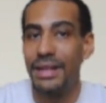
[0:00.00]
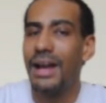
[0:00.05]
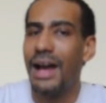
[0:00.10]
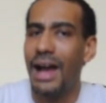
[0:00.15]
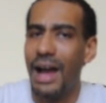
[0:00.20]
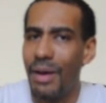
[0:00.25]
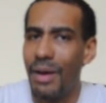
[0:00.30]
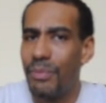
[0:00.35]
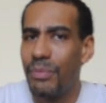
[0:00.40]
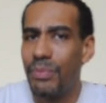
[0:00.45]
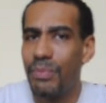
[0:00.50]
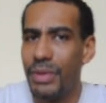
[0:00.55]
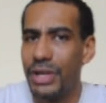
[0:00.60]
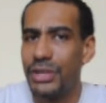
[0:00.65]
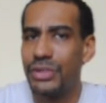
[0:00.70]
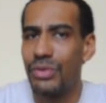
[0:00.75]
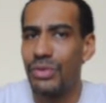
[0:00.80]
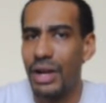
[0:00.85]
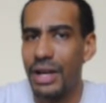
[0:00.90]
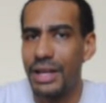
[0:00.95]
I'll make
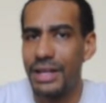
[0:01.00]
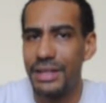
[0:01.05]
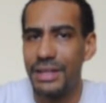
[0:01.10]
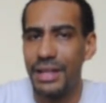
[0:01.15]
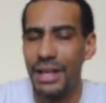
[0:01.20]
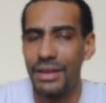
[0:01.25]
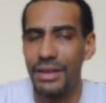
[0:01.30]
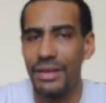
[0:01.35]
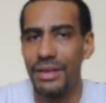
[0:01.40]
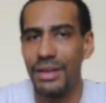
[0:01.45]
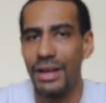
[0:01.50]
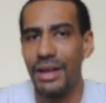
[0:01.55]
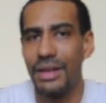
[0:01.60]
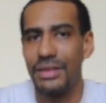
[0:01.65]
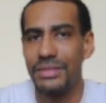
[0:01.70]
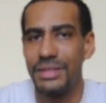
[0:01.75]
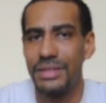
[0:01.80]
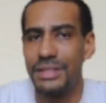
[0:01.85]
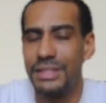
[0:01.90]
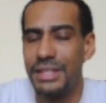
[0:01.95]
sure I get that
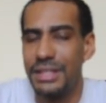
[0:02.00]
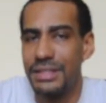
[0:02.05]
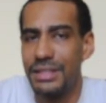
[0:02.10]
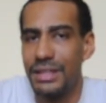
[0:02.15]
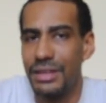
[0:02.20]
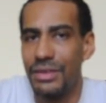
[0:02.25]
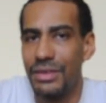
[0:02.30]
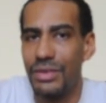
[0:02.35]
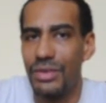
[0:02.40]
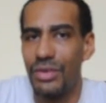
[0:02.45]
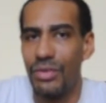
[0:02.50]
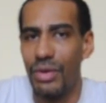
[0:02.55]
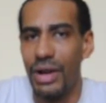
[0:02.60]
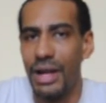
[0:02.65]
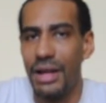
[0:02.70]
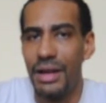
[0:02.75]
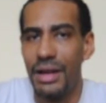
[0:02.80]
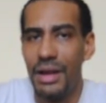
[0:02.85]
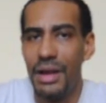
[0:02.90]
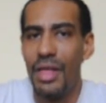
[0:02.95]
statistic
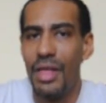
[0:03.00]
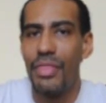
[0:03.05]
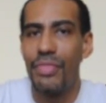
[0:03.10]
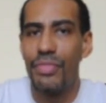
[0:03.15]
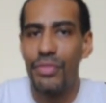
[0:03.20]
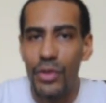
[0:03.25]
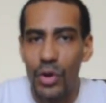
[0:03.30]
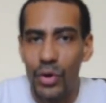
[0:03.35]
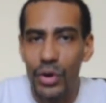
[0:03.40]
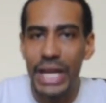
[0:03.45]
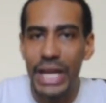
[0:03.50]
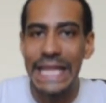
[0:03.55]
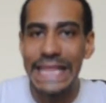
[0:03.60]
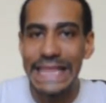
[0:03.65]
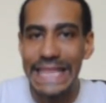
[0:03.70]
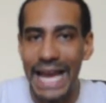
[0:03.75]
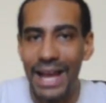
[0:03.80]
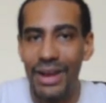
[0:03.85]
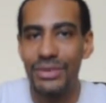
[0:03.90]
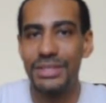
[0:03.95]
correct.
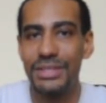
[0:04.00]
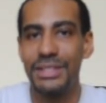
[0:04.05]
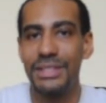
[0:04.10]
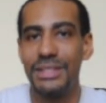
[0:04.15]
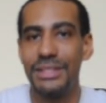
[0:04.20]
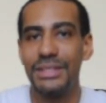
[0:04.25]
30,000